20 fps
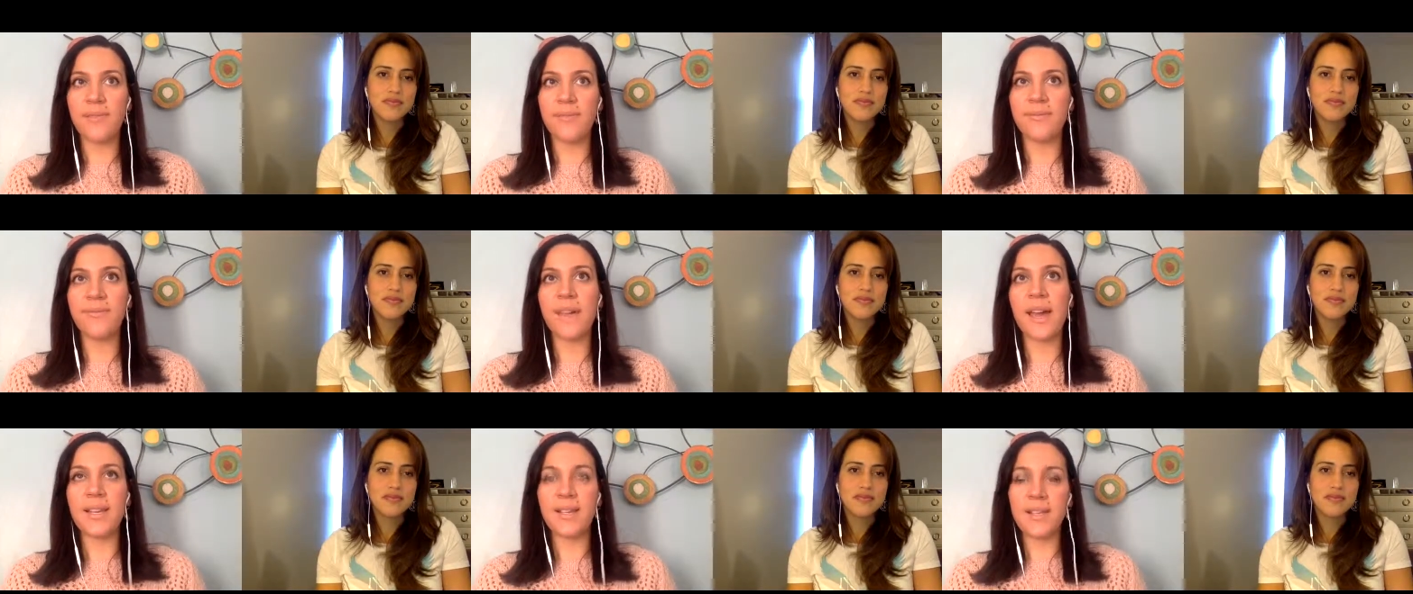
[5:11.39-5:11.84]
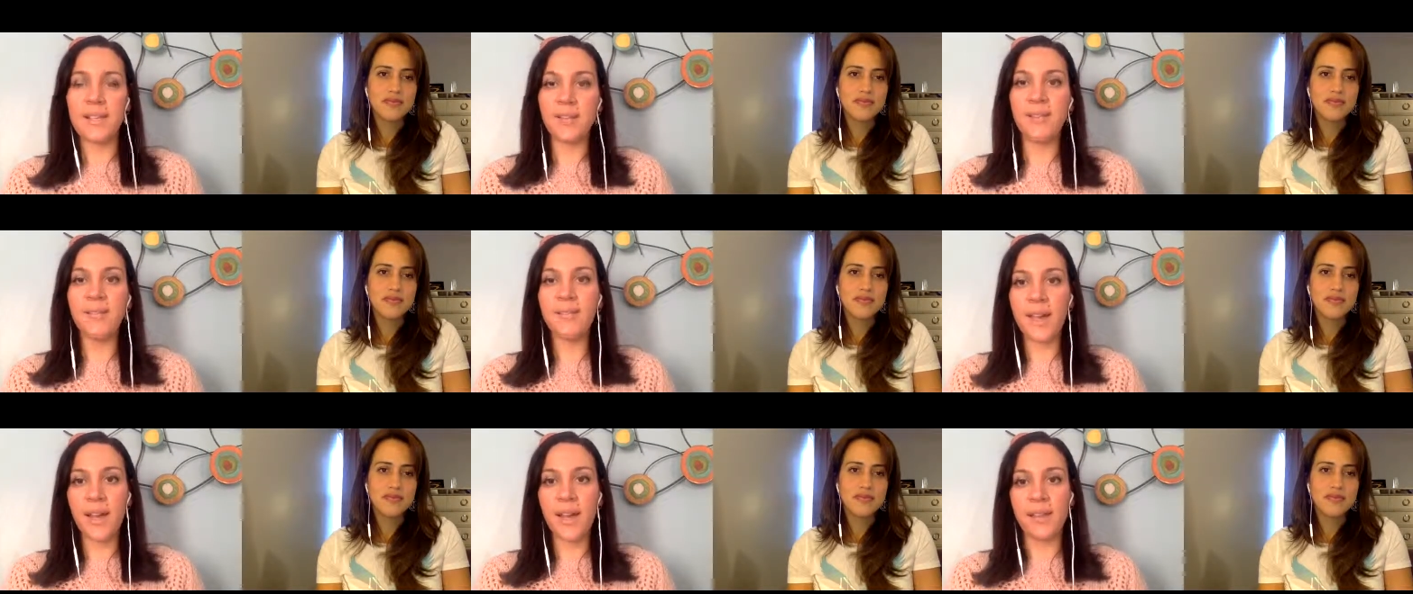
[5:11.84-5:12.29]
Speaker 1: i did
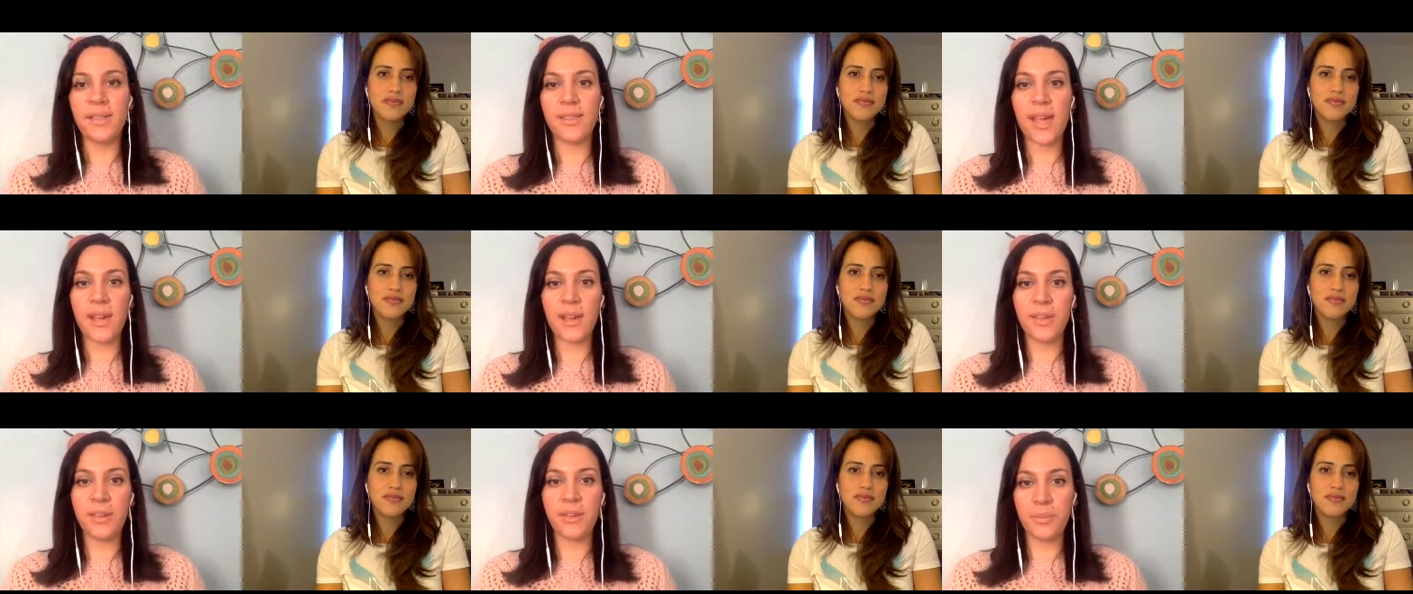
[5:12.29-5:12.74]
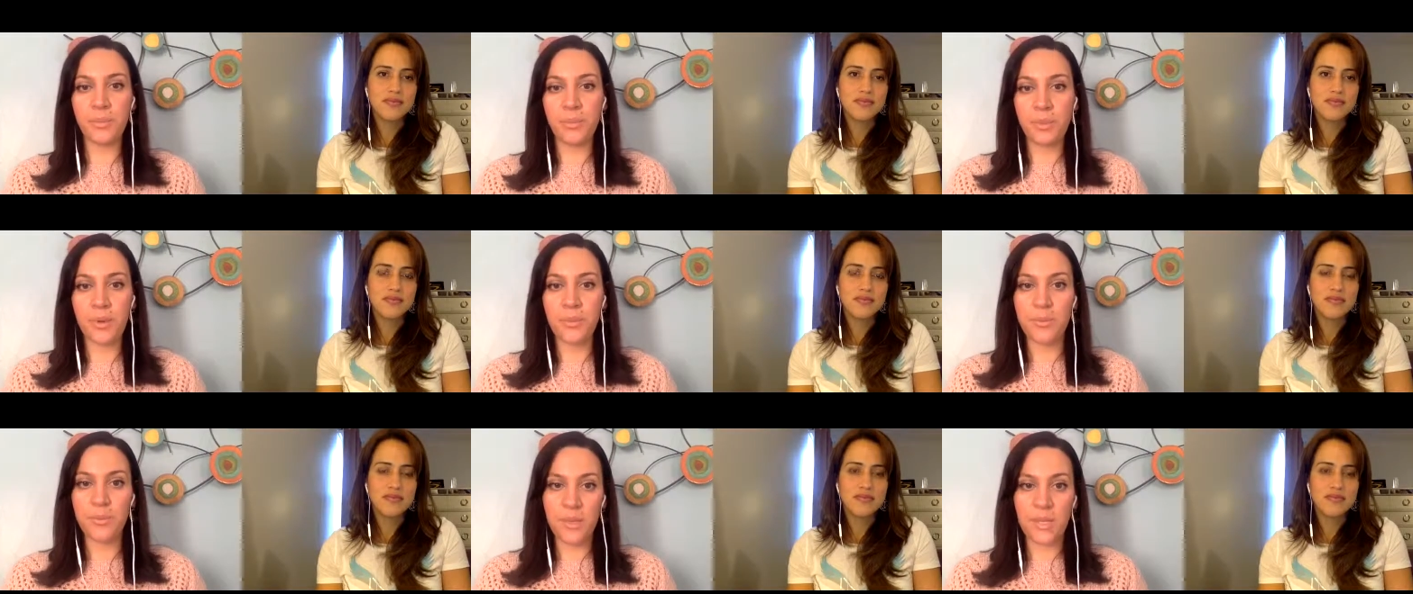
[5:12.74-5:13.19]
find that inner
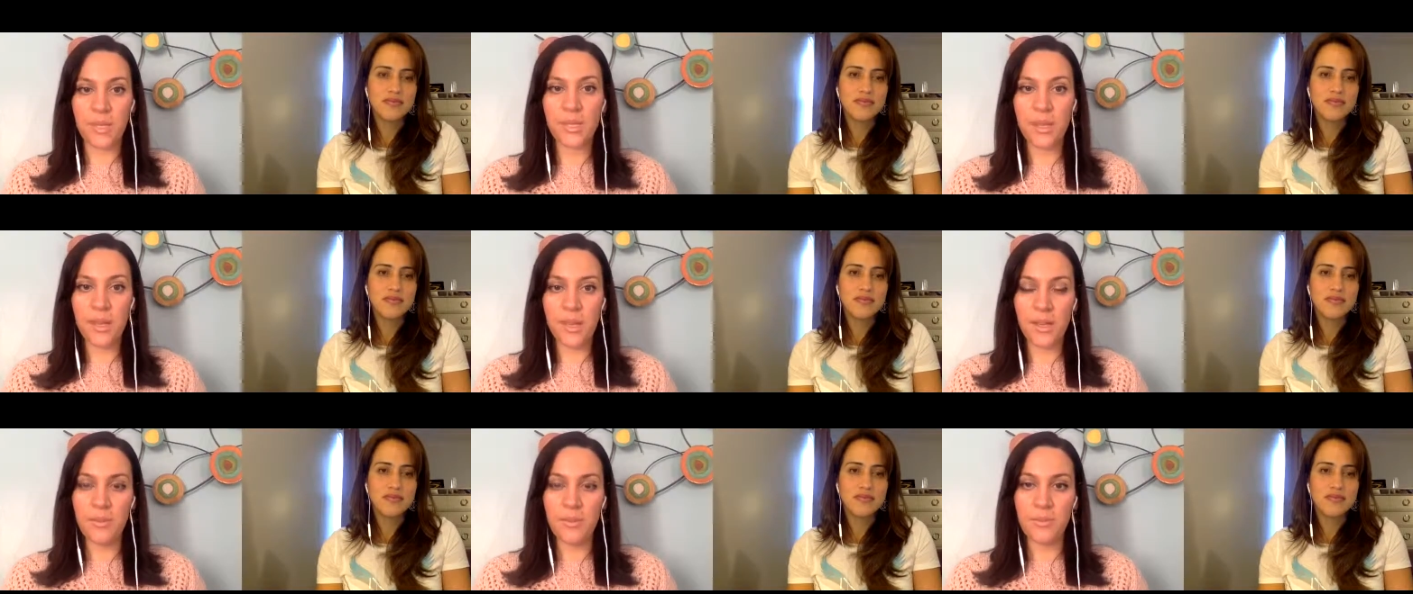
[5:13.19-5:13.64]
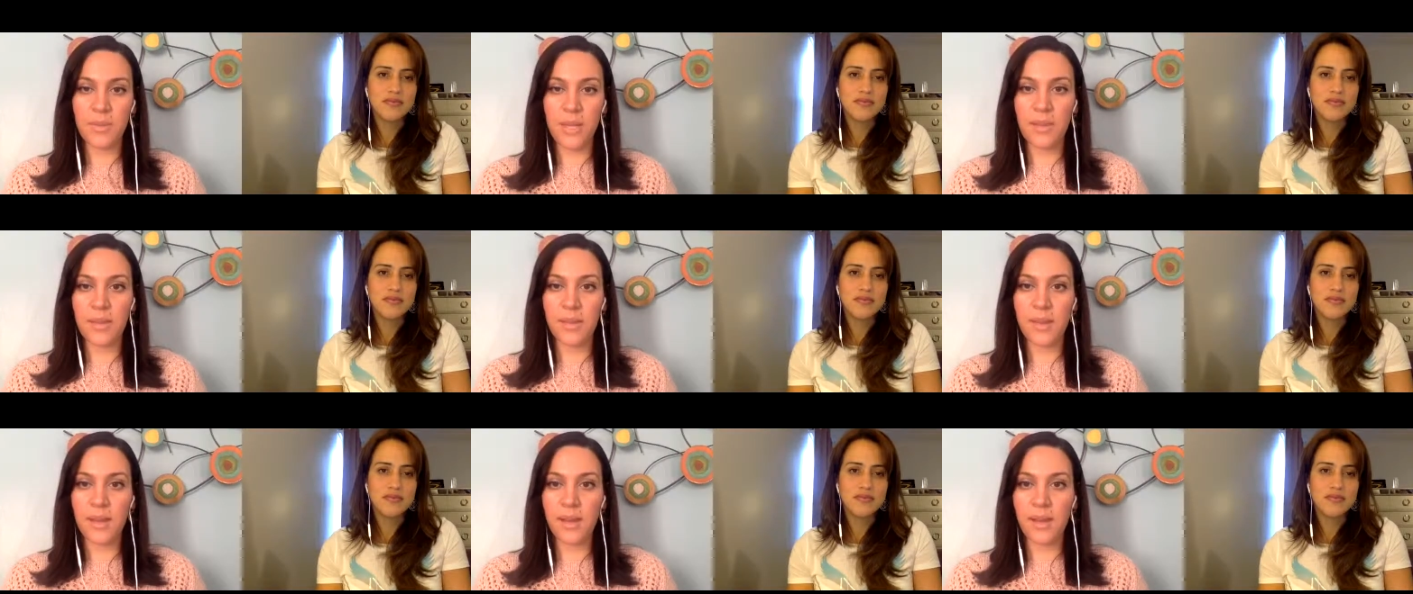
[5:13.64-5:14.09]
purpose in me
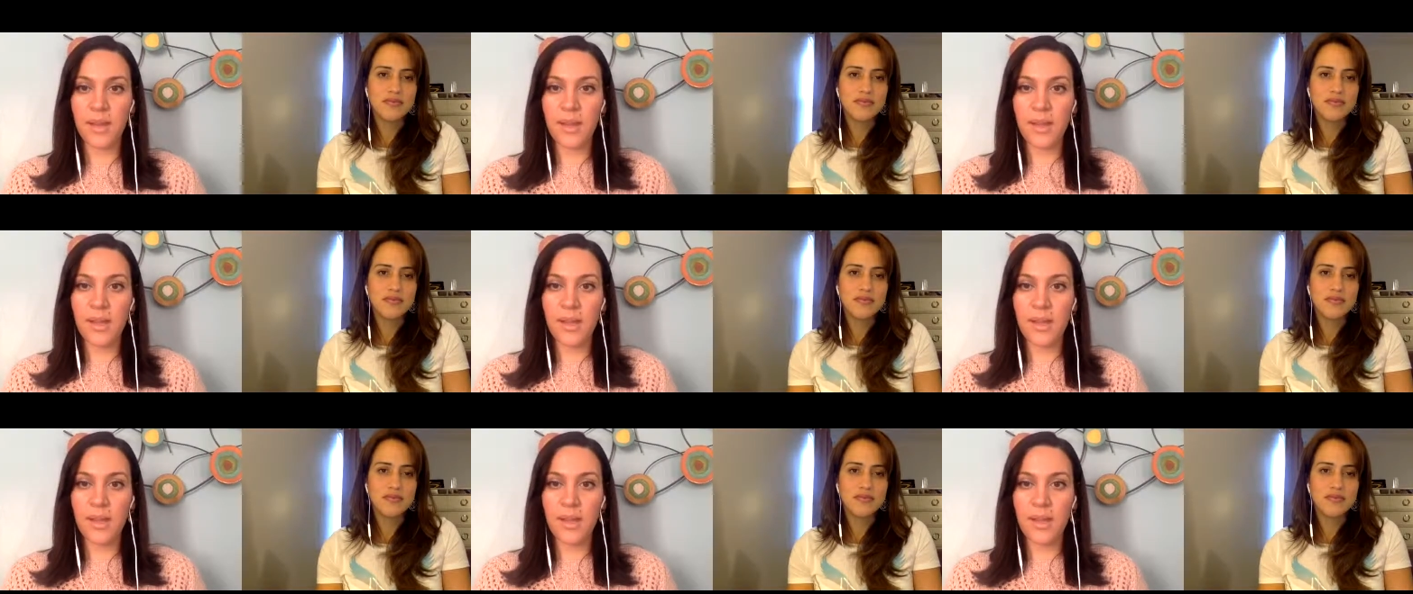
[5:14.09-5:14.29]
that